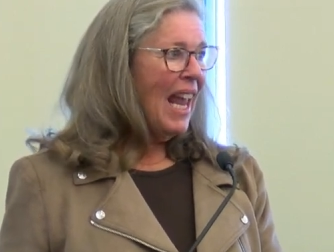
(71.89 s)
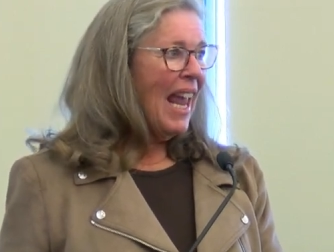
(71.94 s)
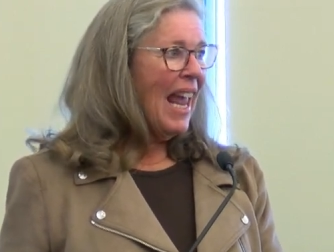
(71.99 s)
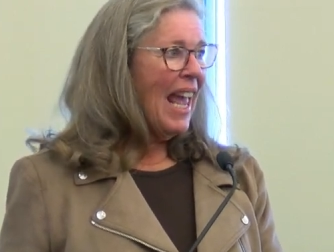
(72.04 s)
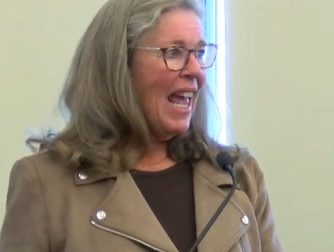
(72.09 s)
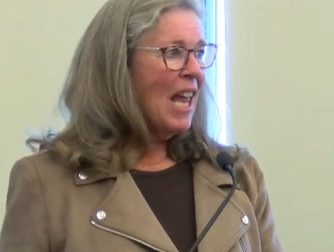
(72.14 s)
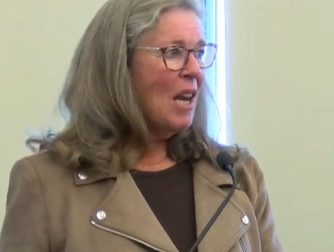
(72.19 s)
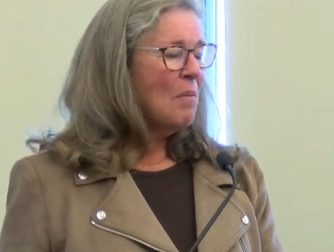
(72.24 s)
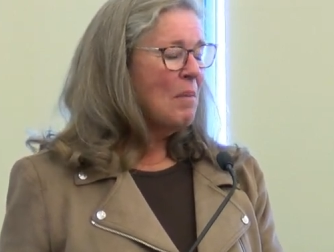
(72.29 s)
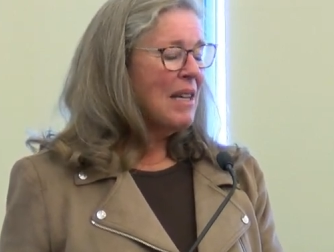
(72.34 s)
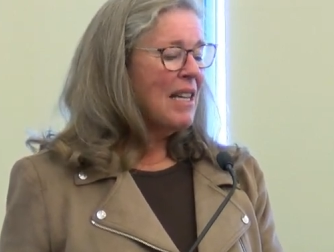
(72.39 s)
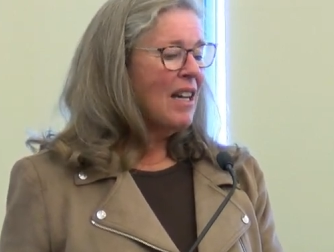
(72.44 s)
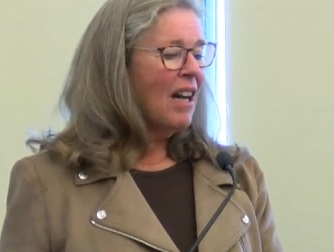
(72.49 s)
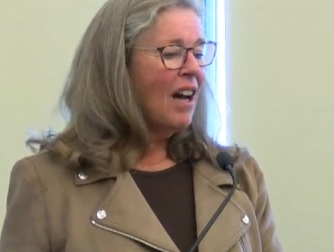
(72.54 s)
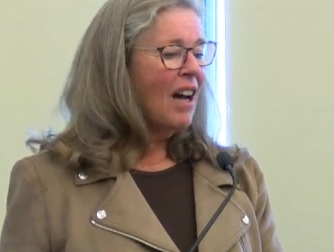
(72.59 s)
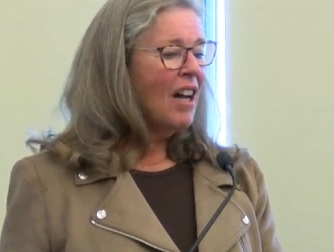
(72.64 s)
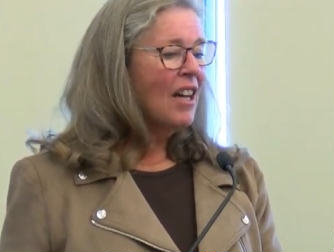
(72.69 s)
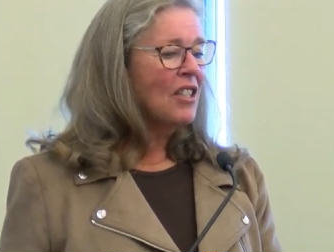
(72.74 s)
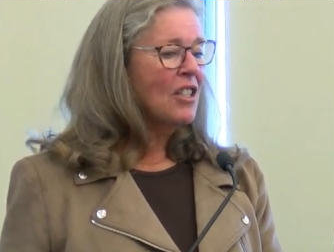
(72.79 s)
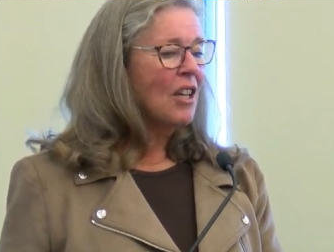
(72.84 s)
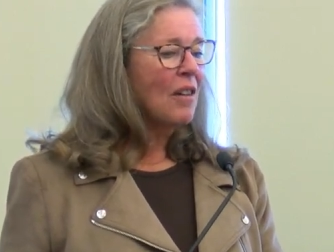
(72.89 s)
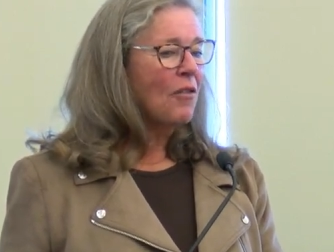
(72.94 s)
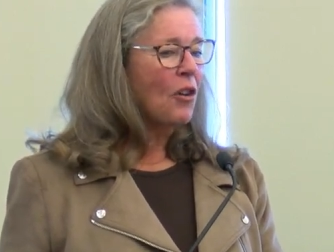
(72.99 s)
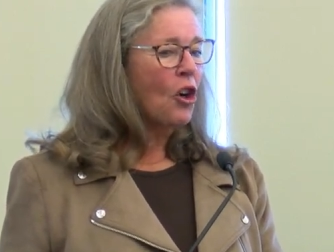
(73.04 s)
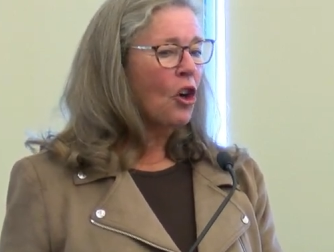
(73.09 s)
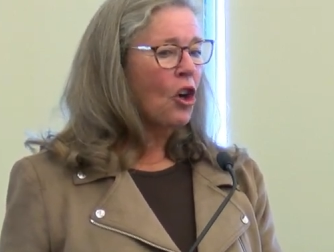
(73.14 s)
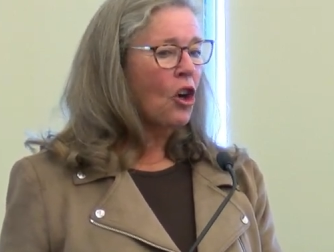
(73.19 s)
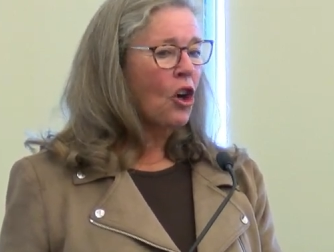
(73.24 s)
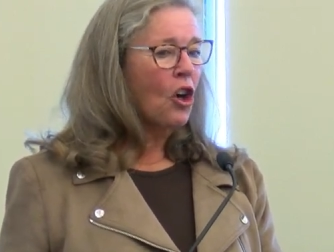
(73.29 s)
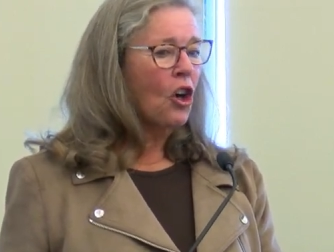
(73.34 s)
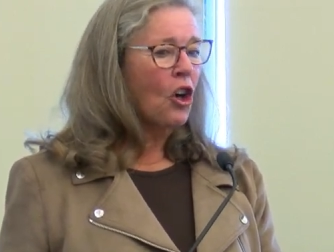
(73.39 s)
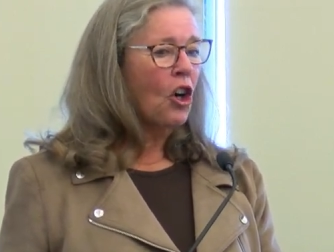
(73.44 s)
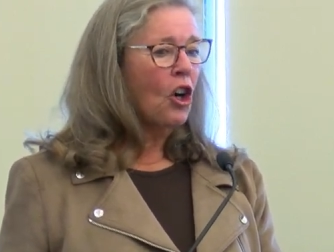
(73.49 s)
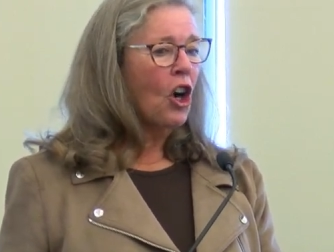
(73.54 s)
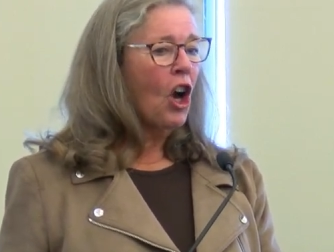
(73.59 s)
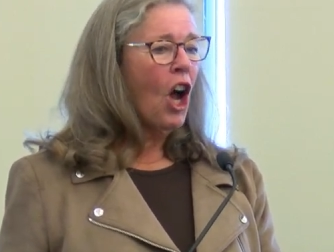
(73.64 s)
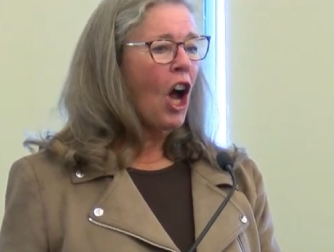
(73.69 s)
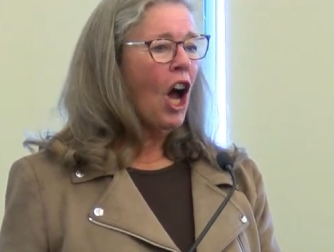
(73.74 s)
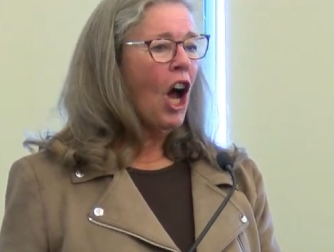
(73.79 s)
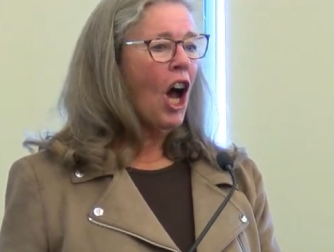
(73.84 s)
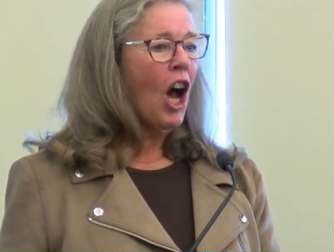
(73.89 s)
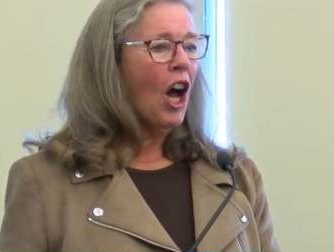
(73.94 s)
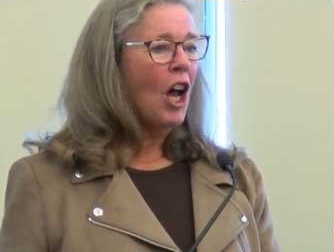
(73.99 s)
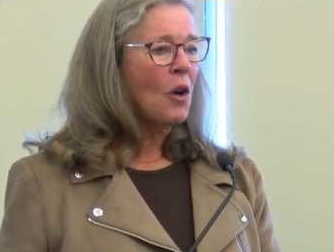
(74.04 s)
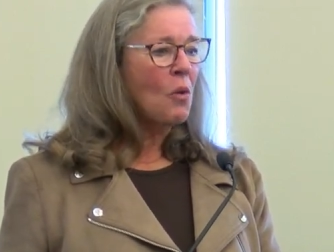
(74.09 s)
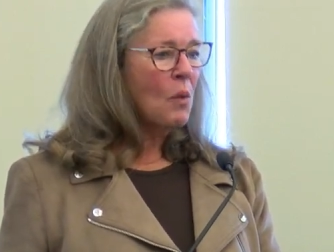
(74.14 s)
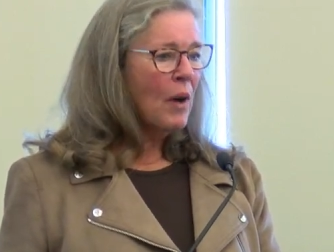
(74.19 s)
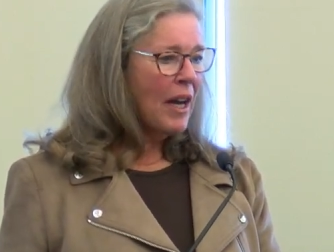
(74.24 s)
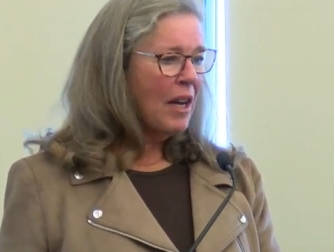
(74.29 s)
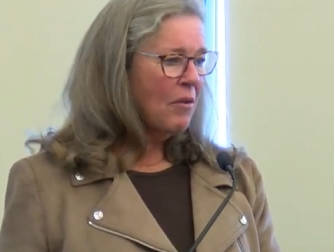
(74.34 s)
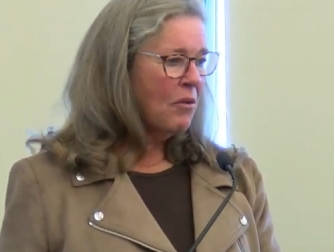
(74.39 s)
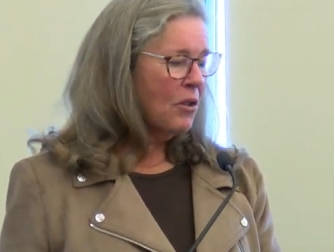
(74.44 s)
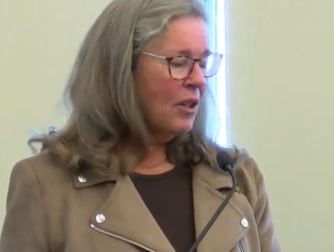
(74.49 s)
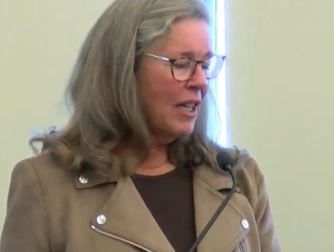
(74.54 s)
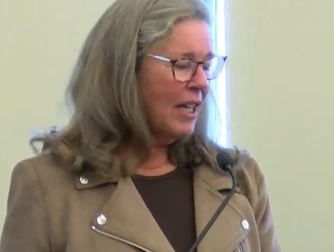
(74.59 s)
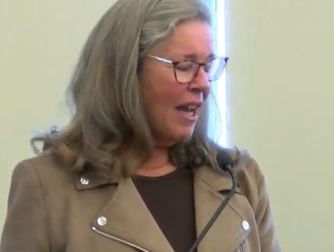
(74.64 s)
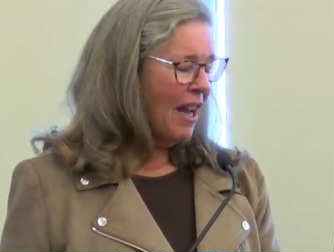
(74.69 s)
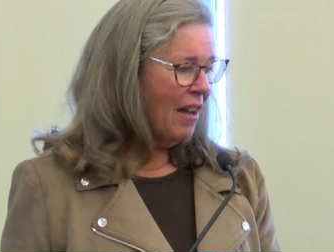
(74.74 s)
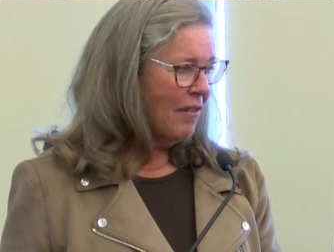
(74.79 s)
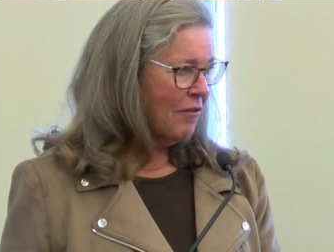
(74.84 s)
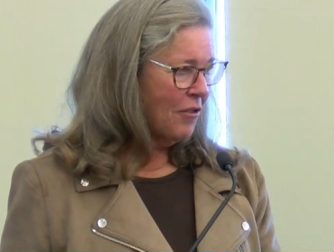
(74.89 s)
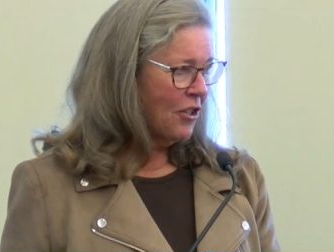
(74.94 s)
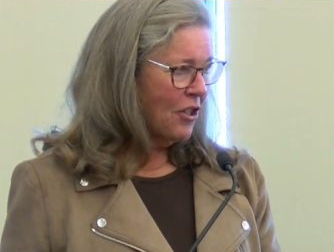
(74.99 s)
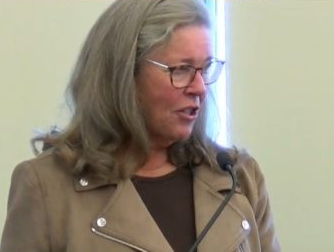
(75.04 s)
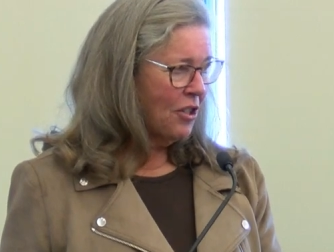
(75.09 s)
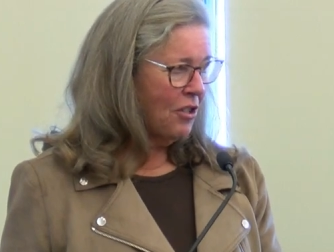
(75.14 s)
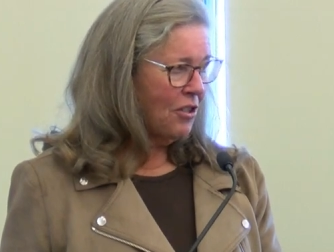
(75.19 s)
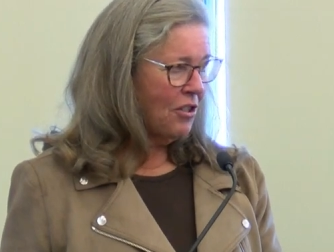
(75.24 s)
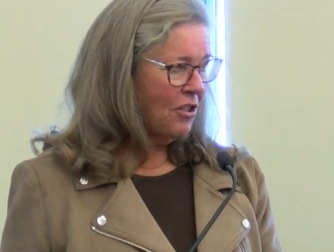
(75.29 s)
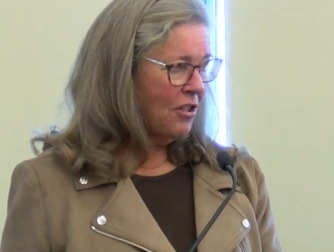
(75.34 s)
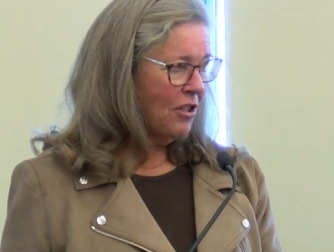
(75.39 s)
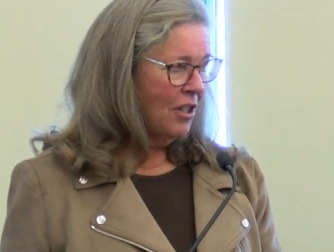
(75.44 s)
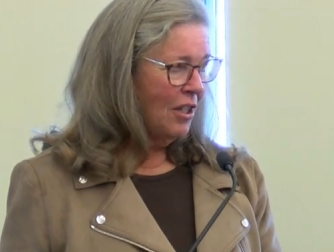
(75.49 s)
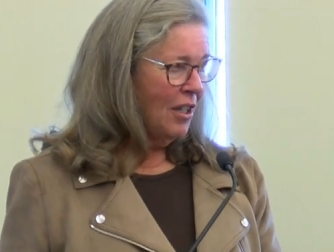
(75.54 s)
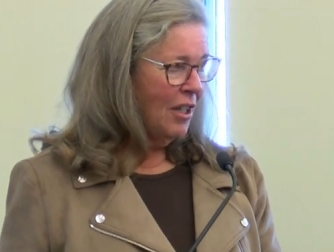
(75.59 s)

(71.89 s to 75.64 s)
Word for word: And because of her unwavering efforts,